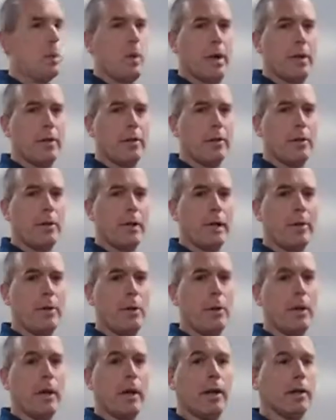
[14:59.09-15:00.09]
be water
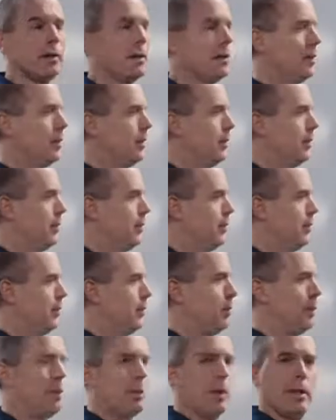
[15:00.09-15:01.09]
going everywhere.
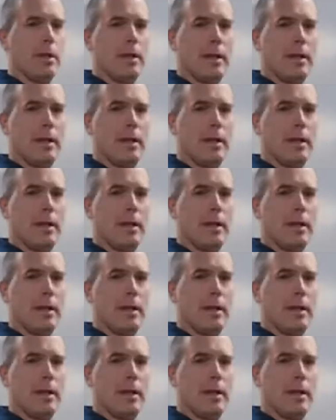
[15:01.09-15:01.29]
It's